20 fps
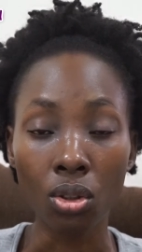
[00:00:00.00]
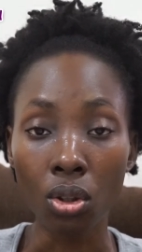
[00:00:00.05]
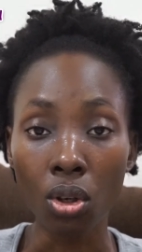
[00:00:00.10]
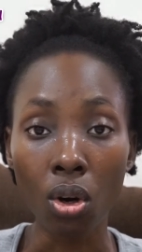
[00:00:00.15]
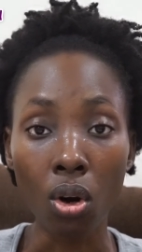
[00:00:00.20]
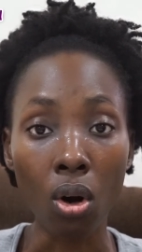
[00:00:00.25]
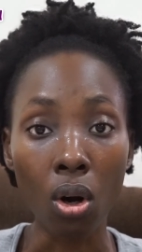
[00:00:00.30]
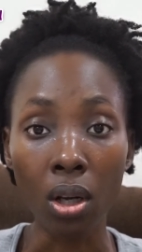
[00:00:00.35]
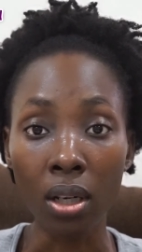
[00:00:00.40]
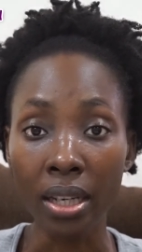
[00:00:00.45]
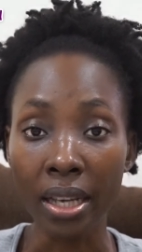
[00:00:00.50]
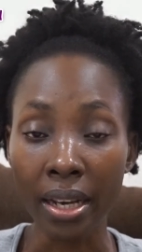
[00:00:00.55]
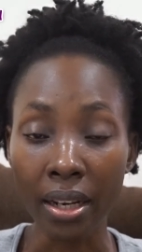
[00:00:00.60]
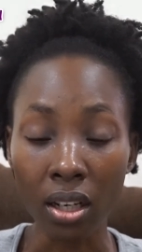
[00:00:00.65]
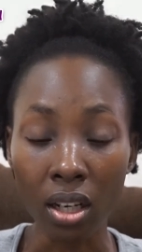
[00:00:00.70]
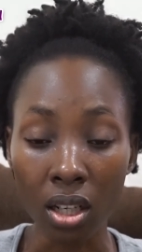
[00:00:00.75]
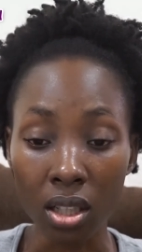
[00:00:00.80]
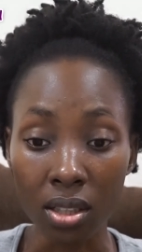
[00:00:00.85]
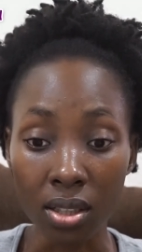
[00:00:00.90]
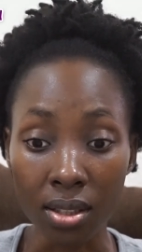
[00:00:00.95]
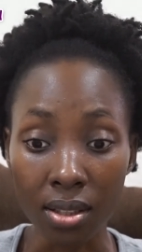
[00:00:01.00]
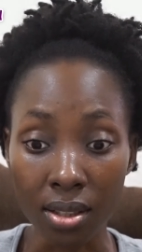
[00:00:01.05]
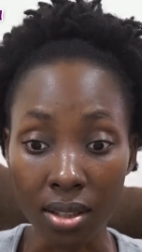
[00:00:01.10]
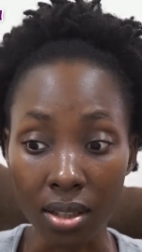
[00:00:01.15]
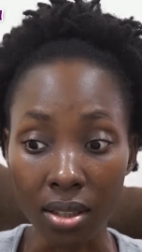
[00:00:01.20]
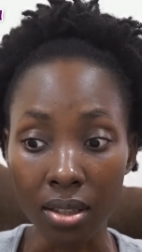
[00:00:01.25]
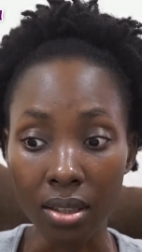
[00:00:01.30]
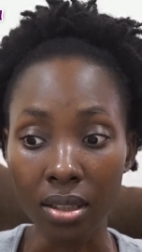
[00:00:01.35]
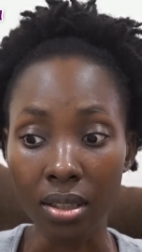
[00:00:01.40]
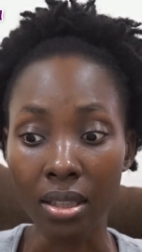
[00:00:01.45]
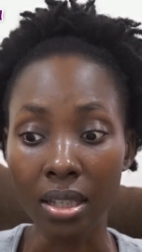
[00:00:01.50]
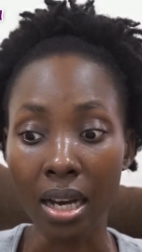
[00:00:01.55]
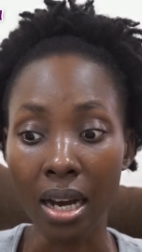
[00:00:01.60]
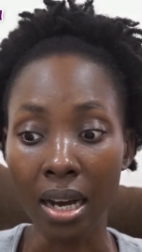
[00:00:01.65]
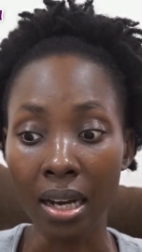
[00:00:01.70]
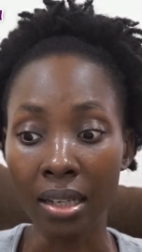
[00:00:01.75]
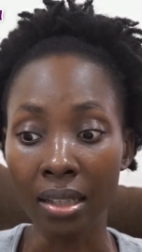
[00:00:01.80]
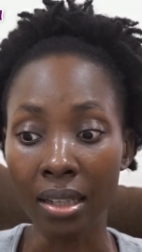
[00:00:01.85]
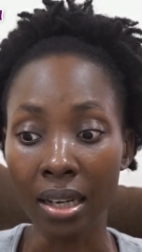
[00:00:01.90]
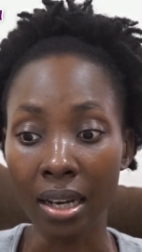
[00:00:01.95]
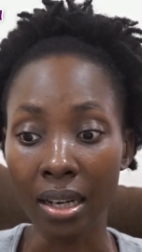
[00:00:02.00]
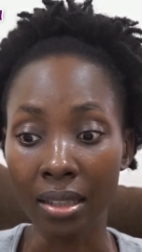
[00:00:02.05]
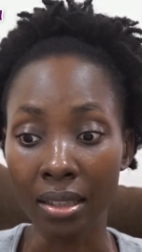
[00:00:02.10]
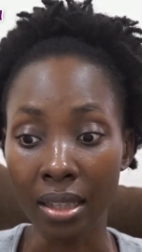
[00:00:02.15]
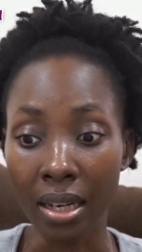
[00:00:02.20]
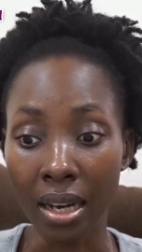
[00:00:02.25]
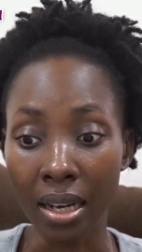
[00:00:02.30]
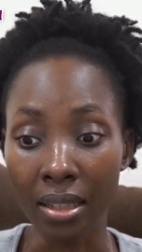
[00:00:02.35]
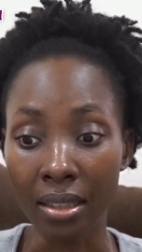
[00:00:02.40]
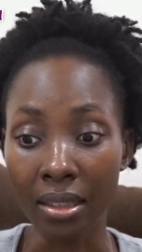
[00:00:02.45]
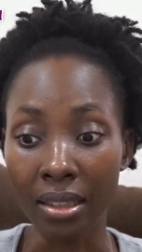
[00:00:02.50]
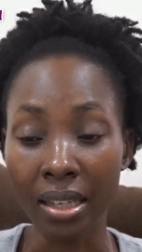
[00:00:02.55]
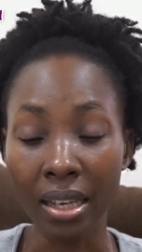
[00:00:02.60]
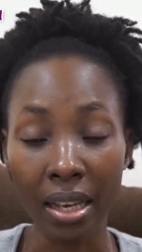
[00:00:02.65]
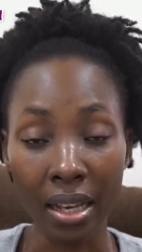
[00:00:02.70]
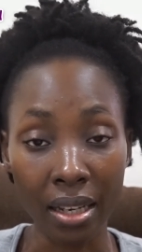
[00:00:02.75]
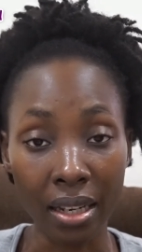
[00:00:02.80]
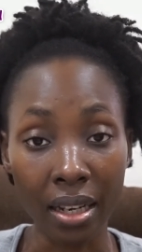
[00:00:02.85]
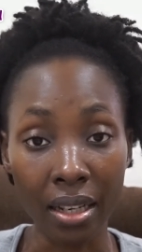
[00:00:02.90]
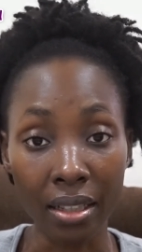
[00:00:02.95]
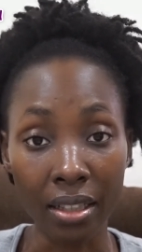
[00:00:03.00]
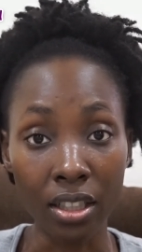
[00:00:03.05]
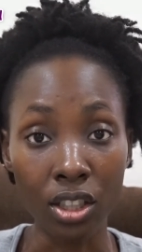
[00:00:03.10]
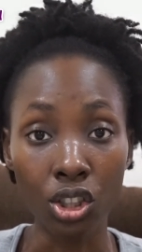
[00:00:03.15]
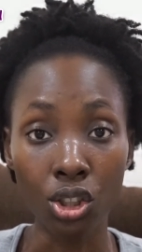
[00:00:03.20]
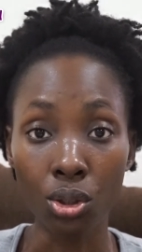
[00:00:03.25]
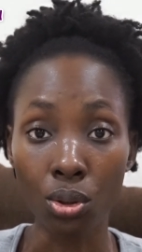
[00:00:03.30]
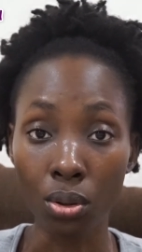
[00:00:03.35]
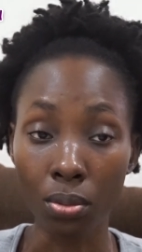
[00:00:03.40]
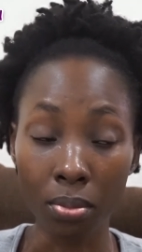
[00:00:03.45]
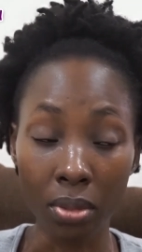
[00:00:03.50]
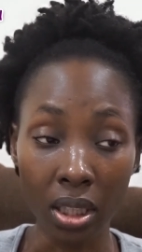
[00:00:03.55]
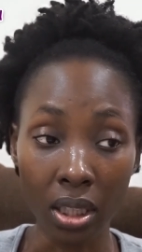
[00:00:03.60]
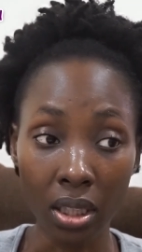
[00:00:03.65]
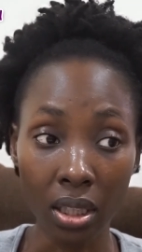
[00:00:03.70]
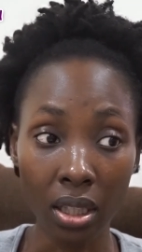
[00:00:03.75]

all their concern and, and, and care that they showed me